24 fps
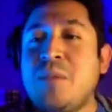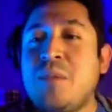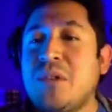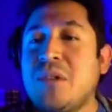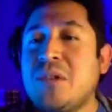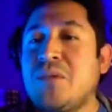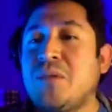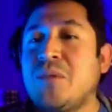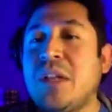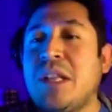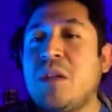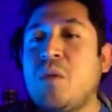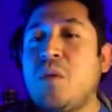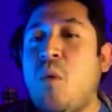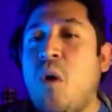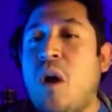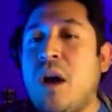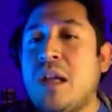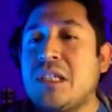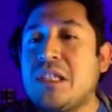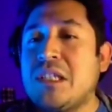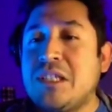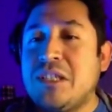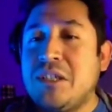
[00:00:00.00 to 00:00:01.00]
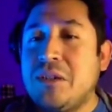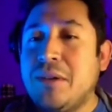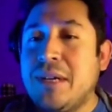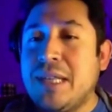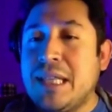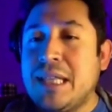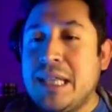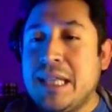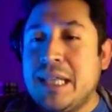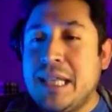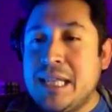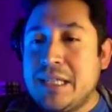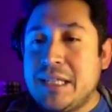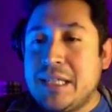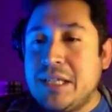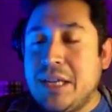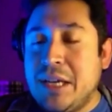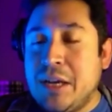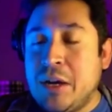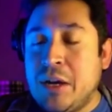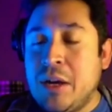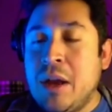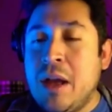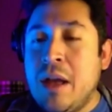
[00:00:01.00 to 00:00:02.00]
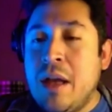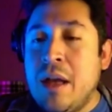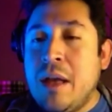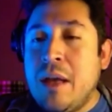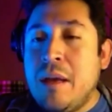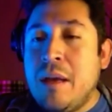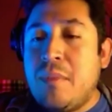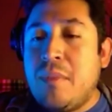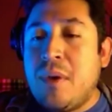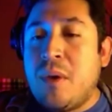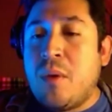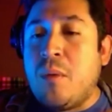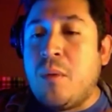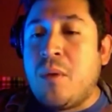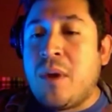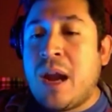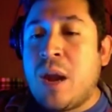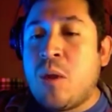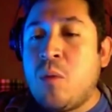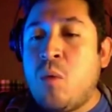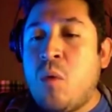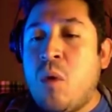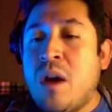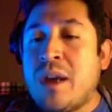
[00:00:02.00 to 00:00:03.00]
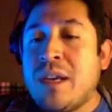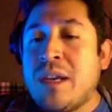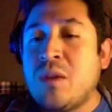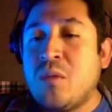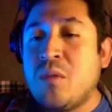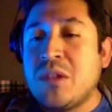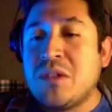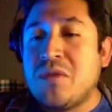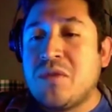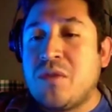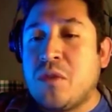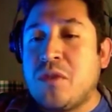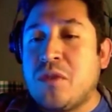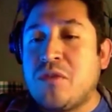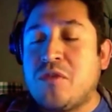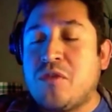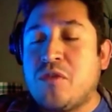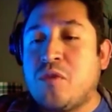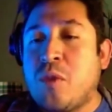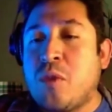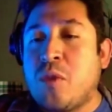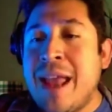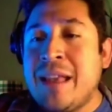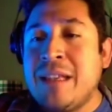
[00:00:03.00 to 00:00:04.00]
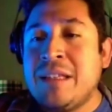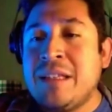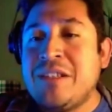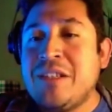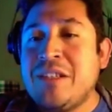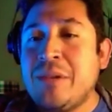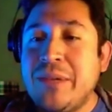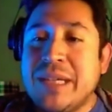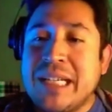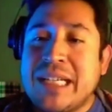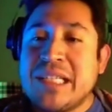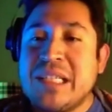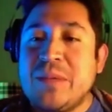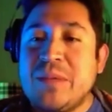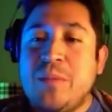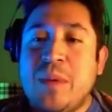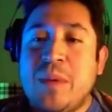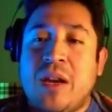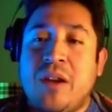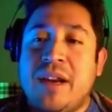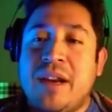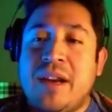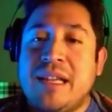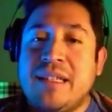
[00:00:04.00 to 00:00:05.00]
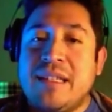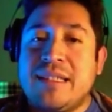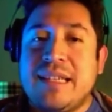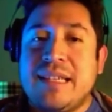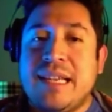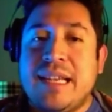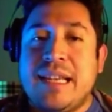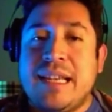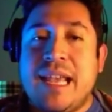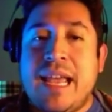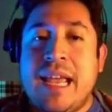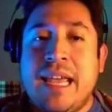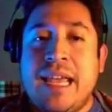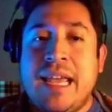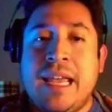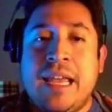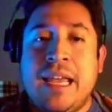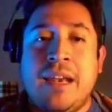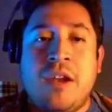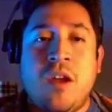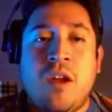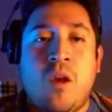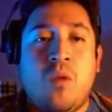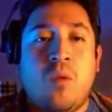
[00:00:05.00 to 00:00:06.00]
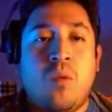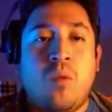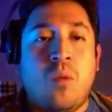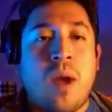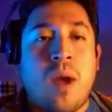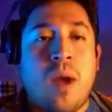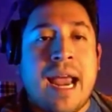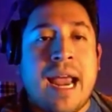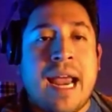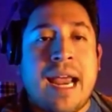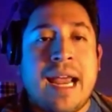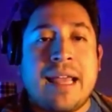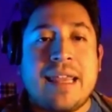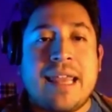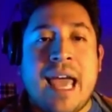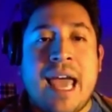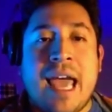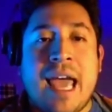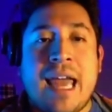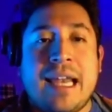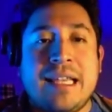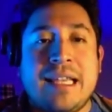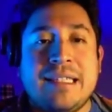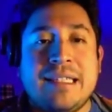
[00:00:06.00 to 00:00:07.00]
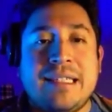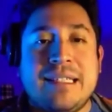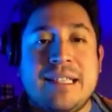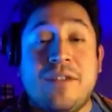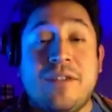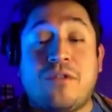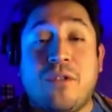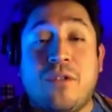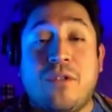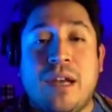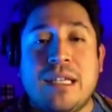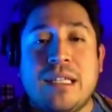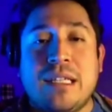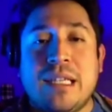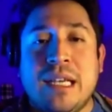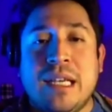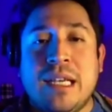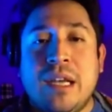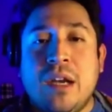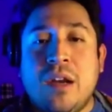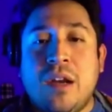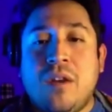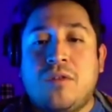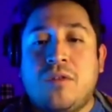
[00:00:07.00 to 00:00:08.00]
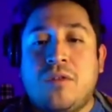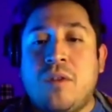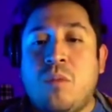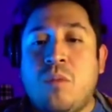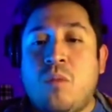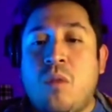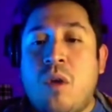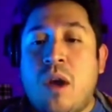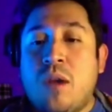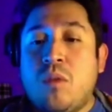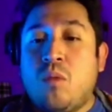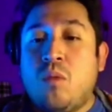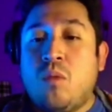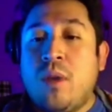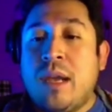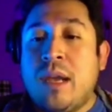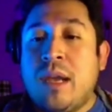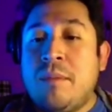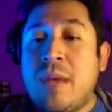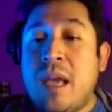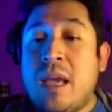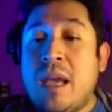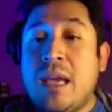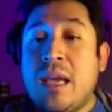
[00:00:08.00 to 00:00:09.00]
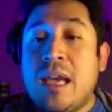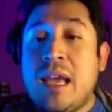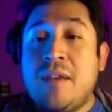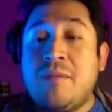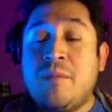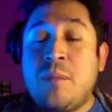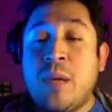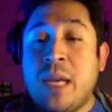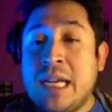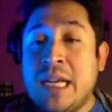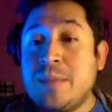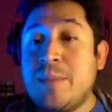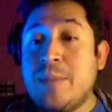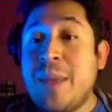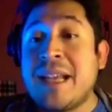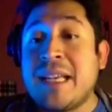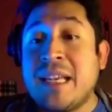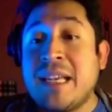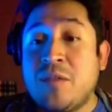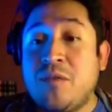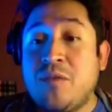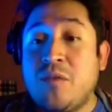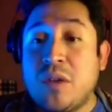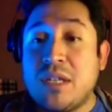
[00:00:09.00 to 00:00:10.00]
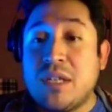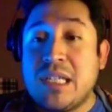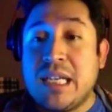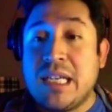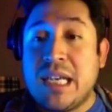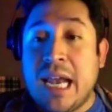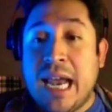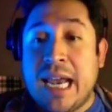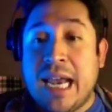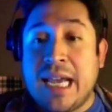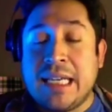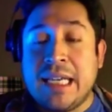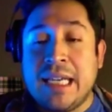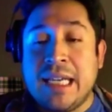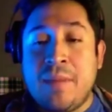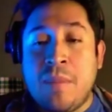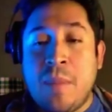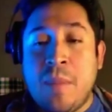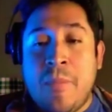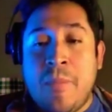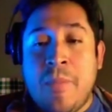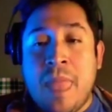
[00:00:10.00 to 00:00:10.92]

I didn't pr- really want to do it this year. But what I wanted was for a friend to experience it in a way that is different from what we may have been expecting for tonight.